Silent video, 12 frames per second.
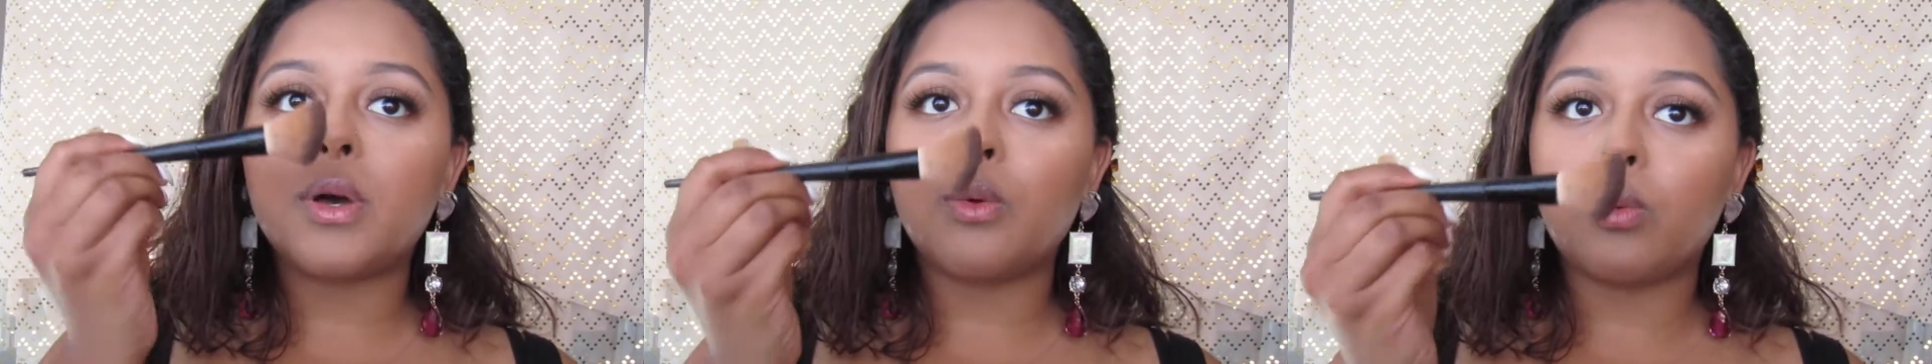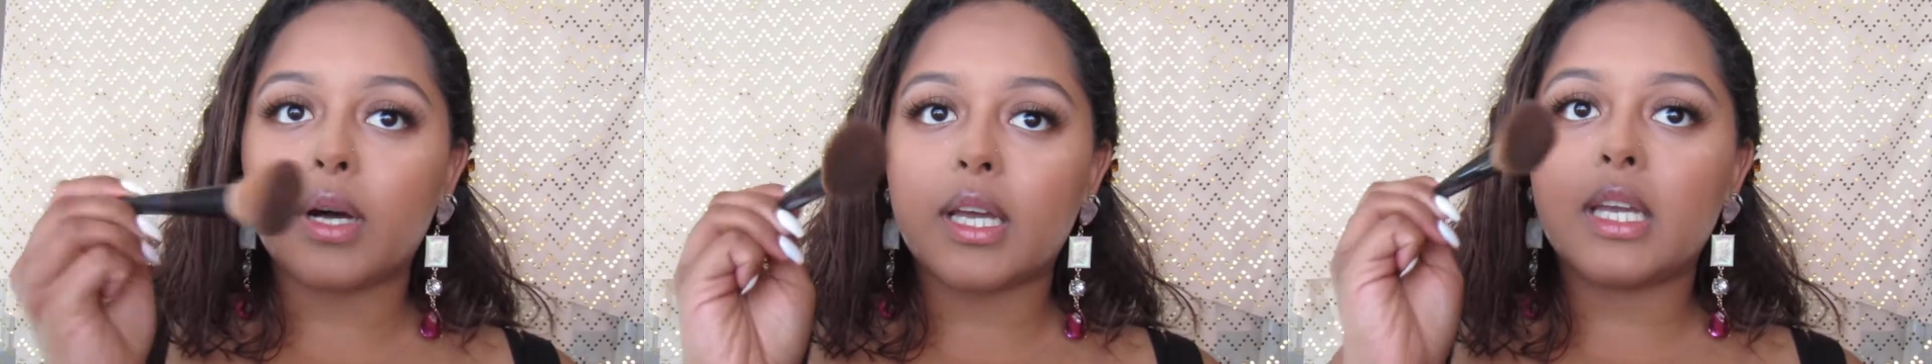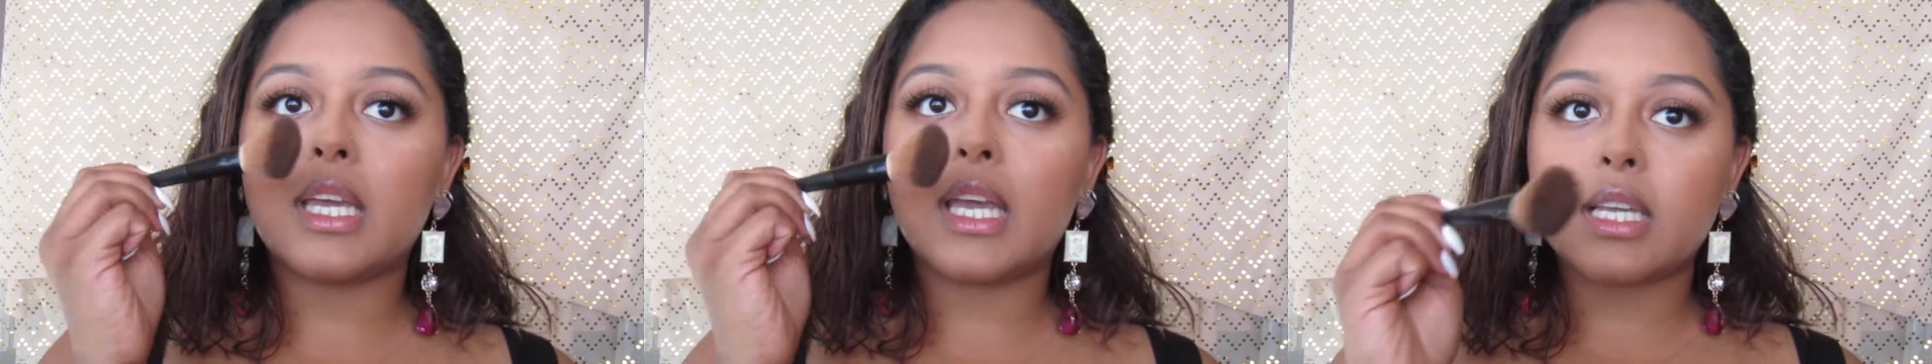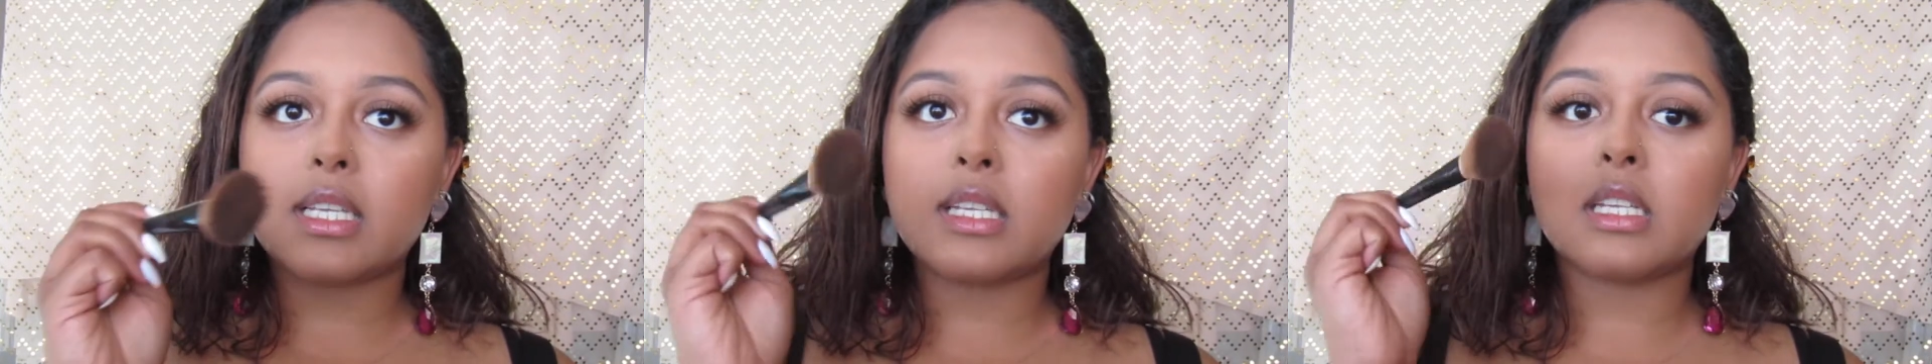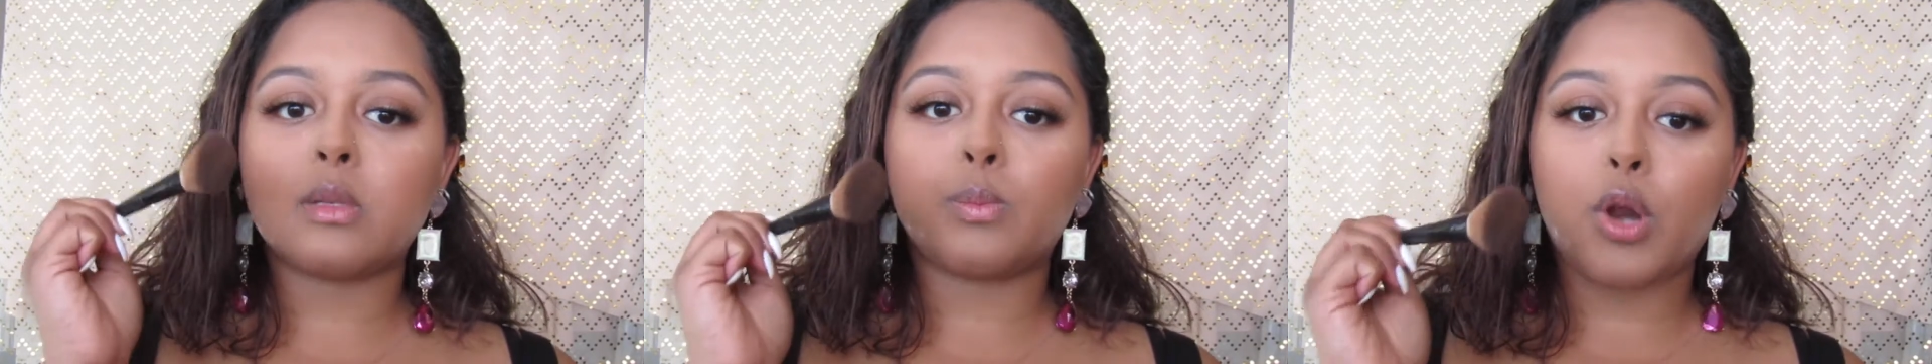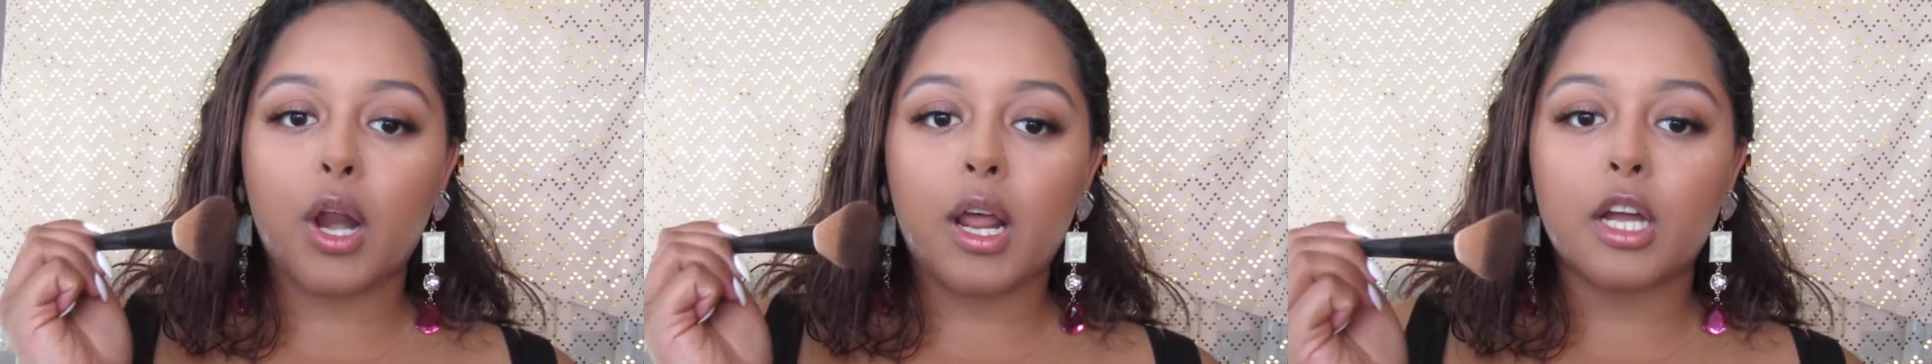away excess
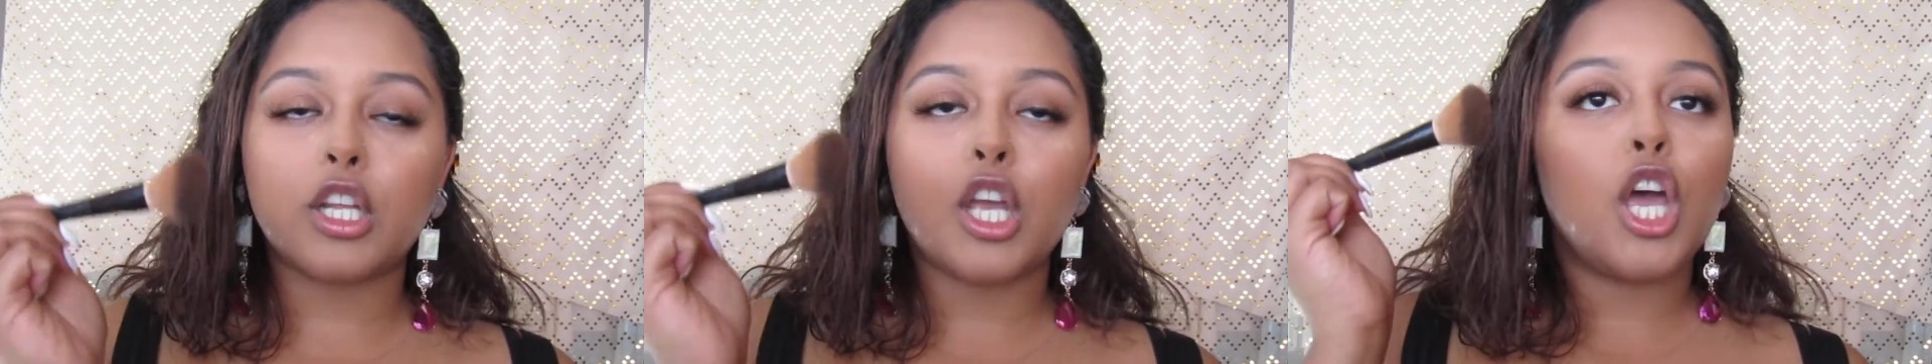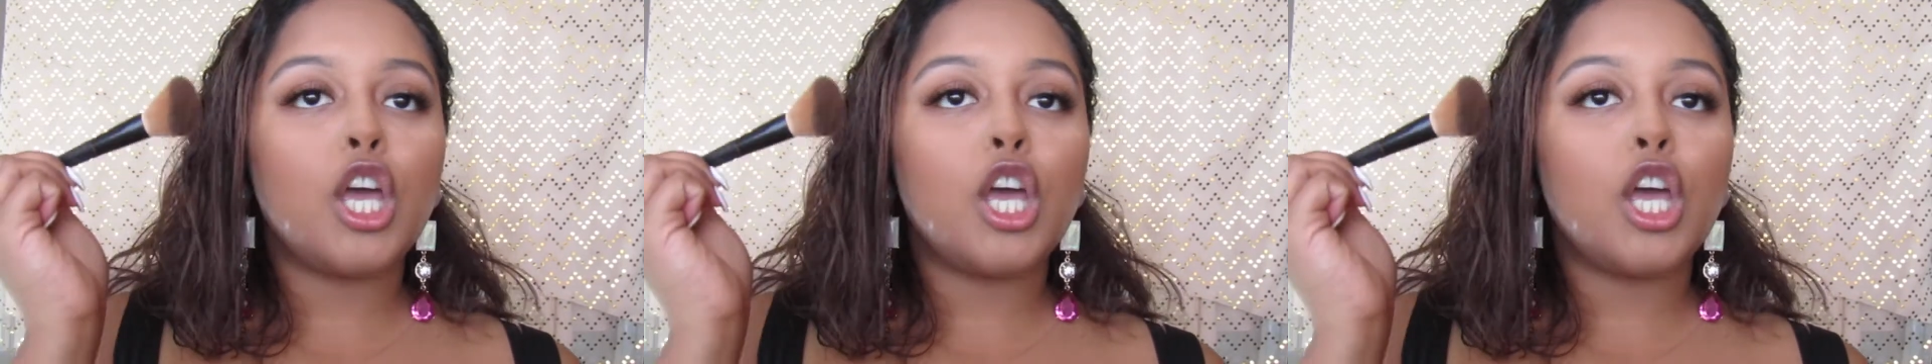product.